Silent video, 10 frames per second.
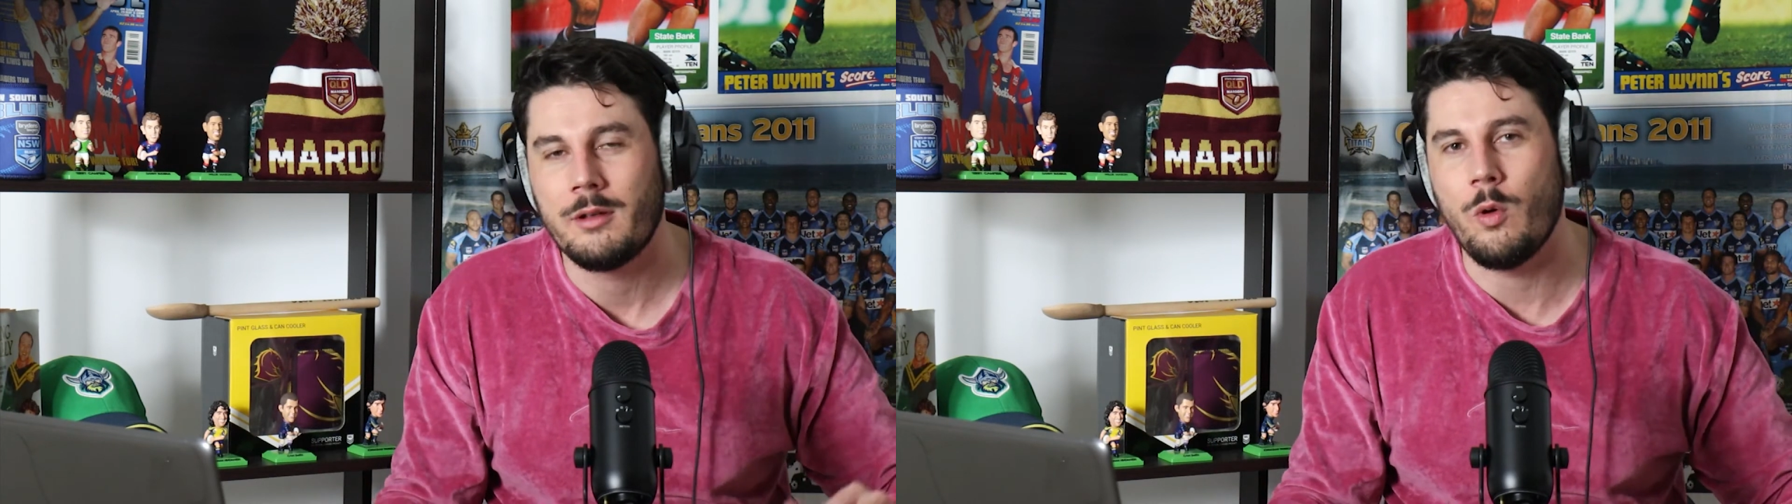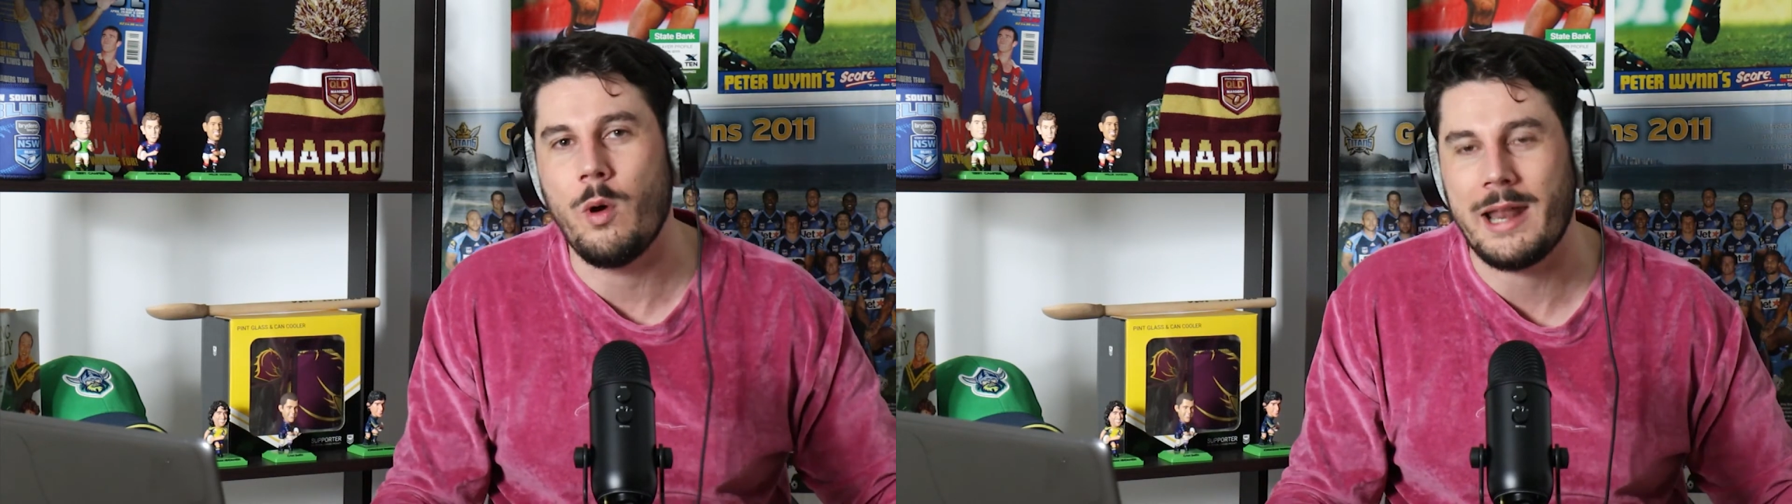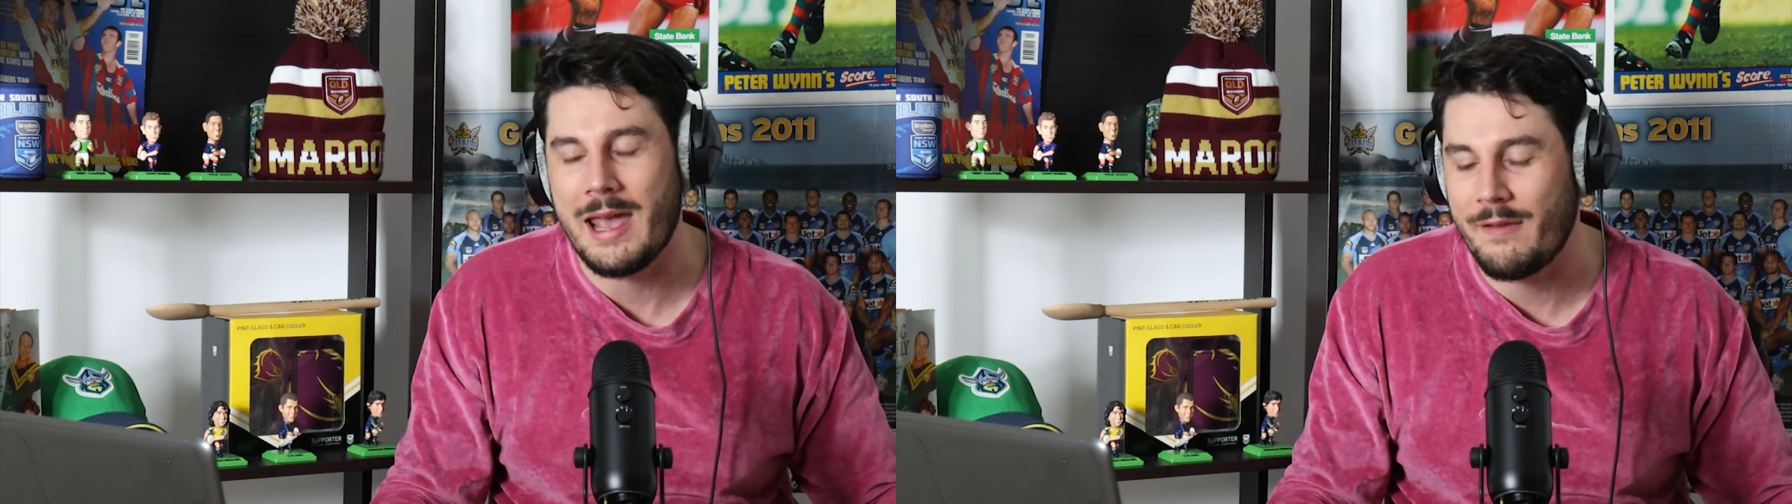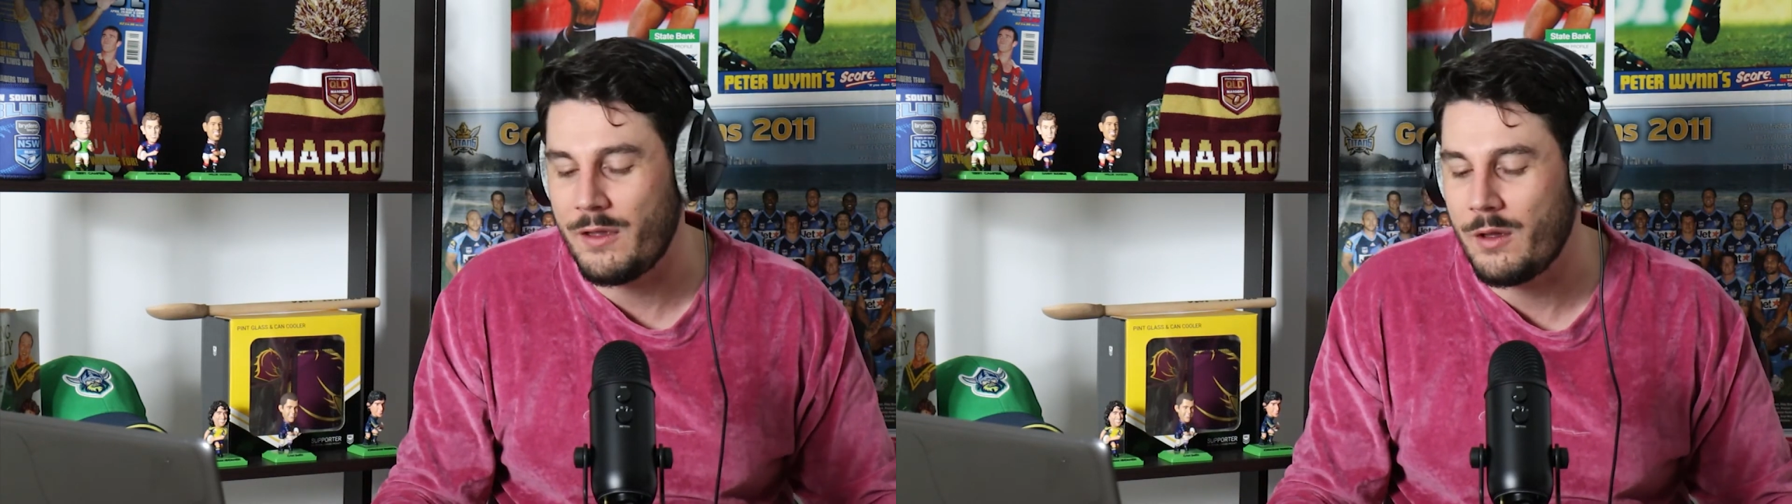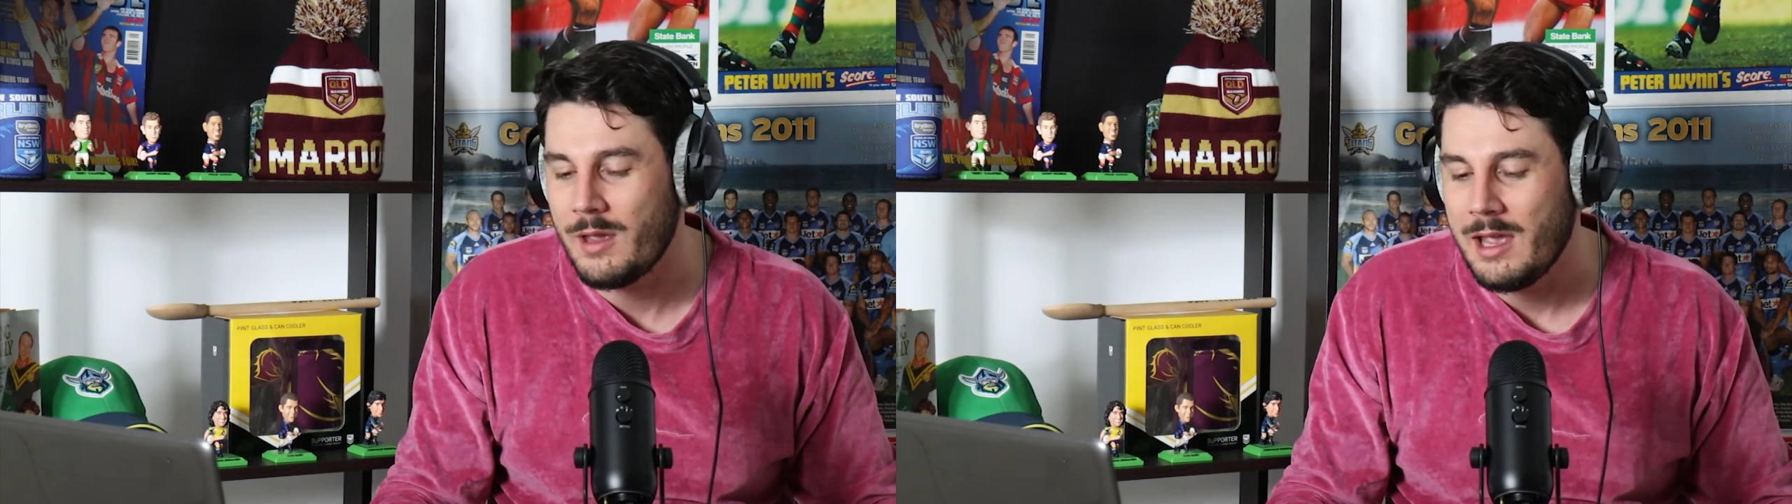or what have
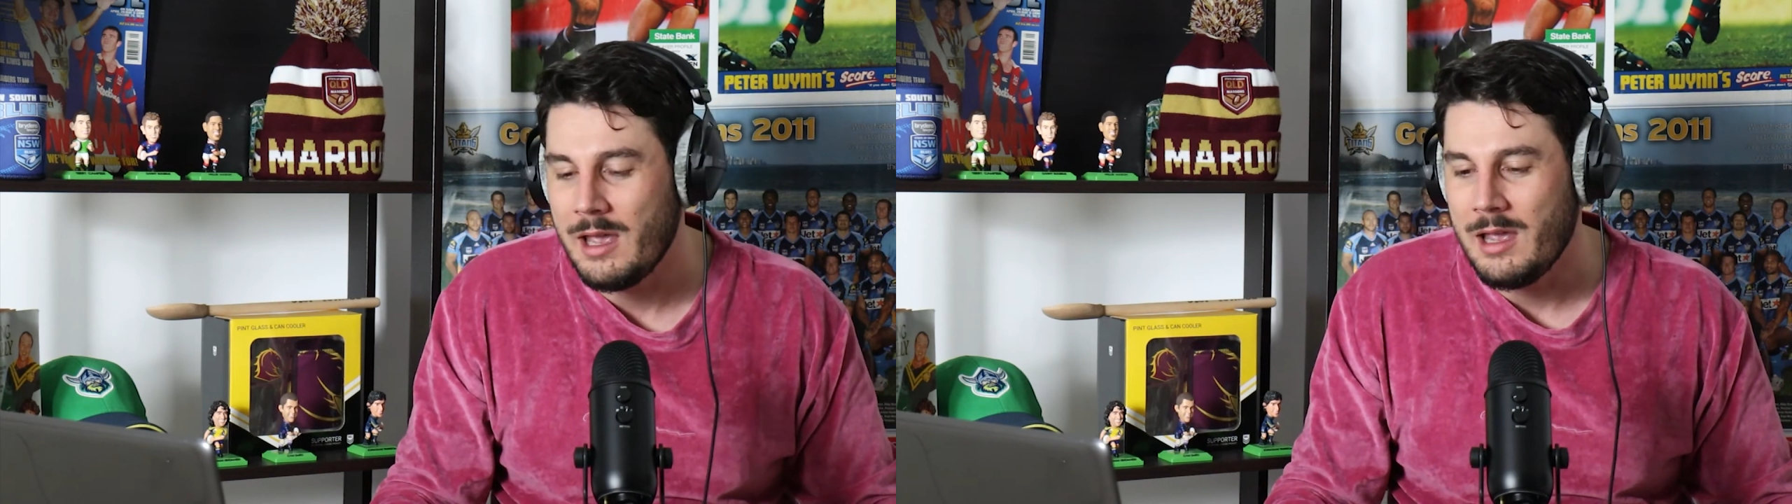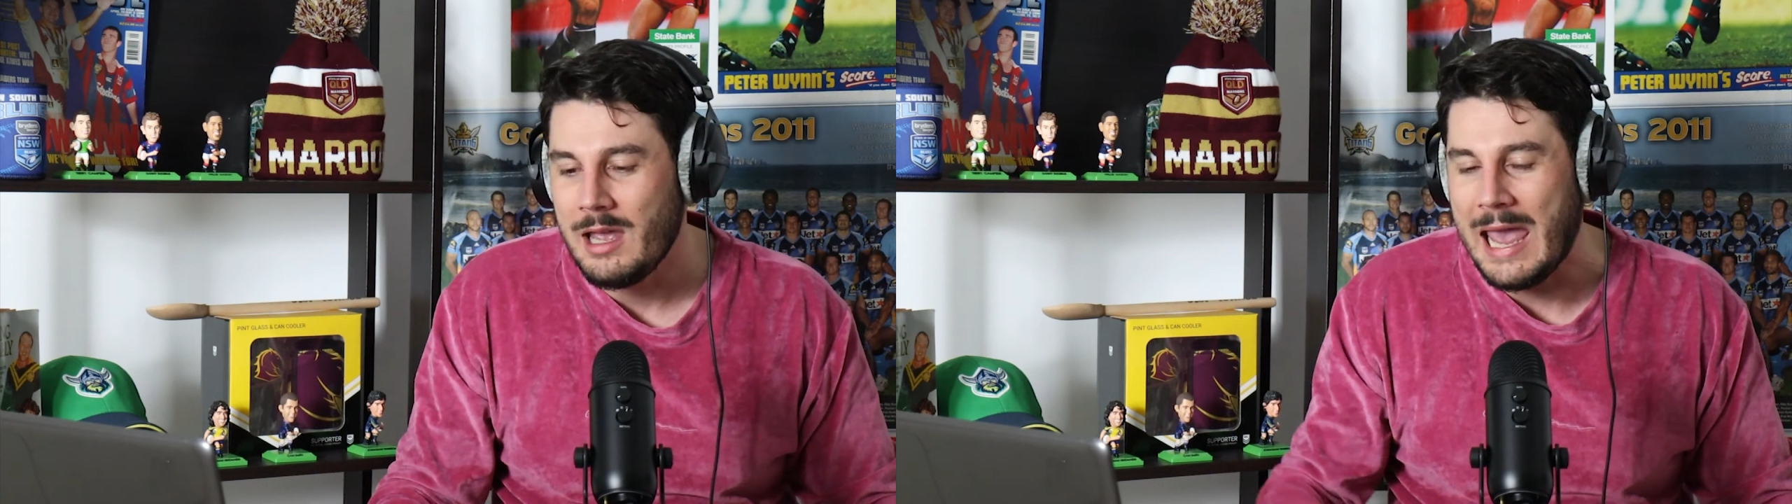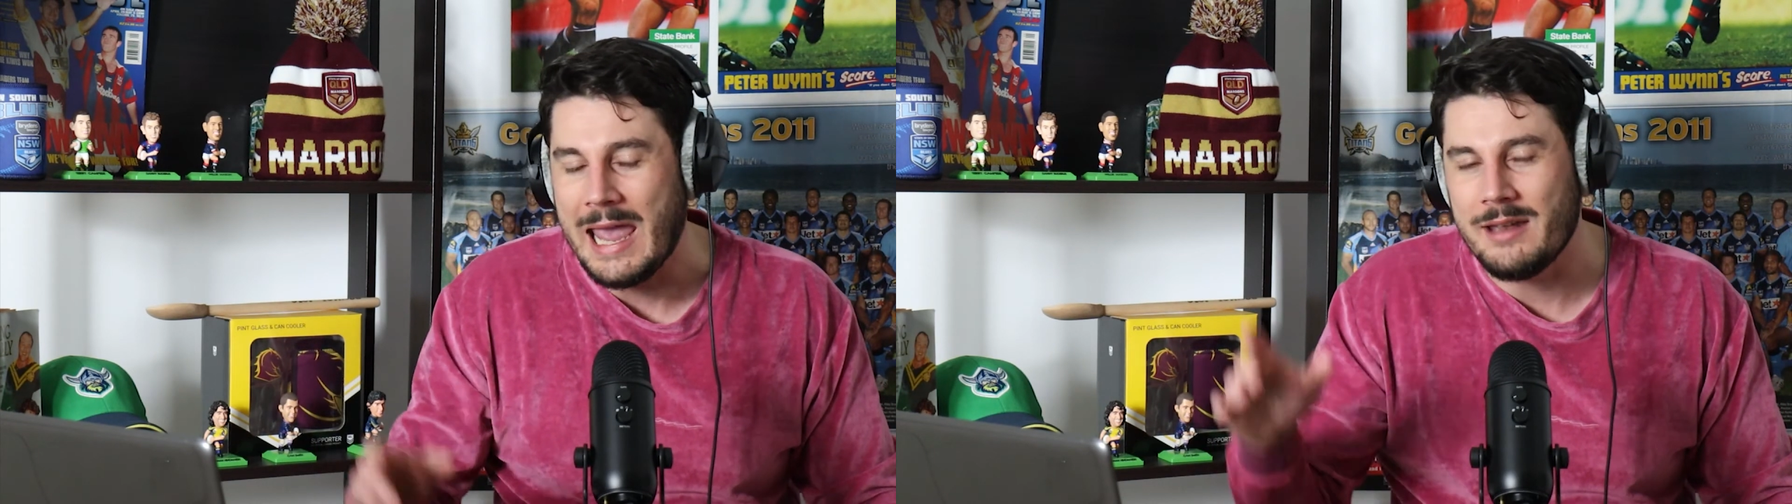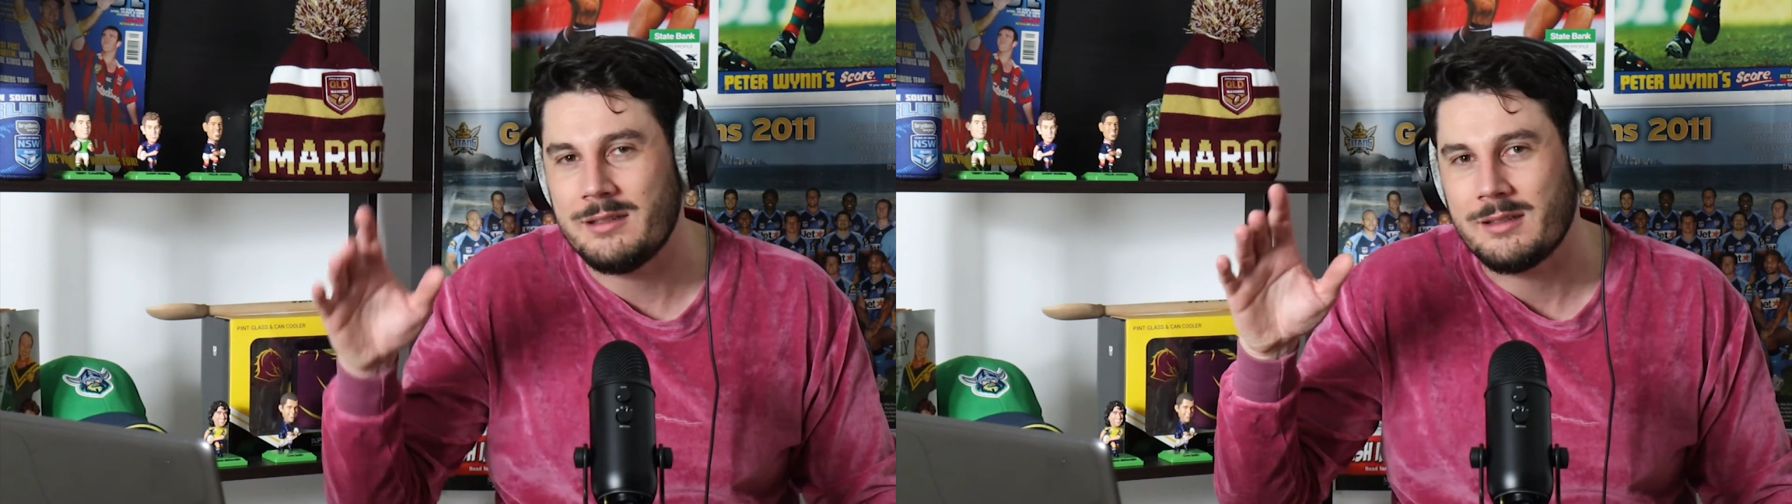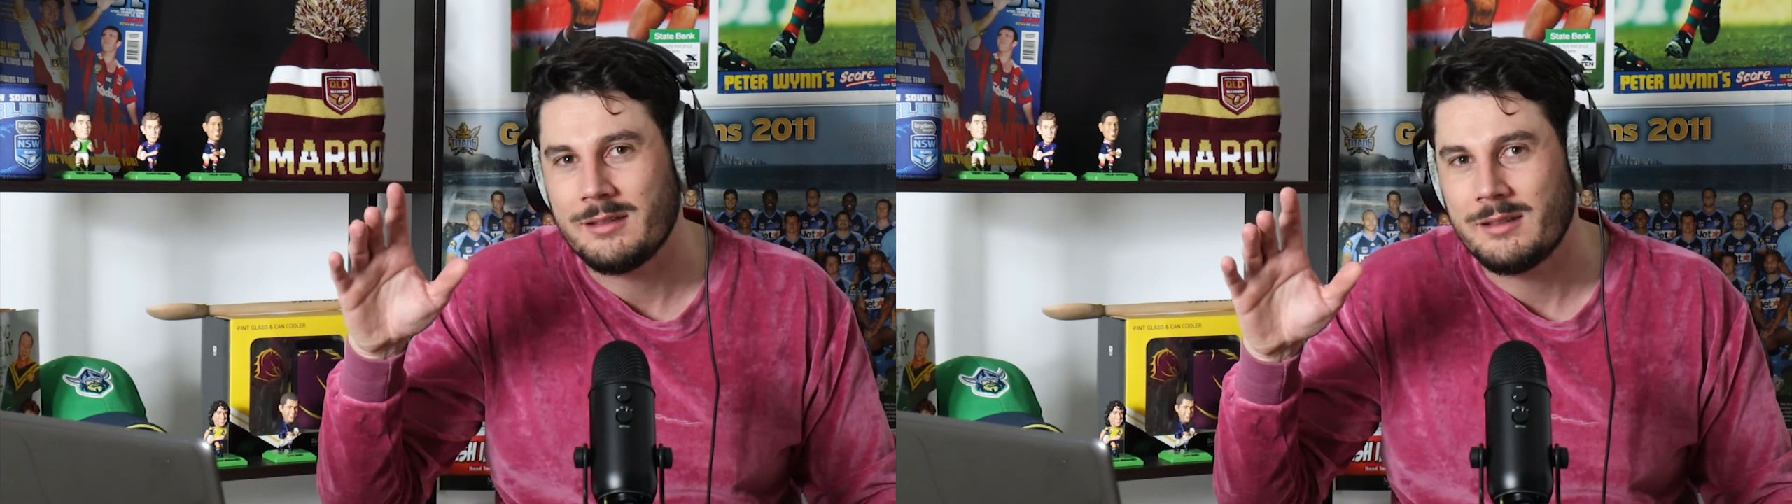you. And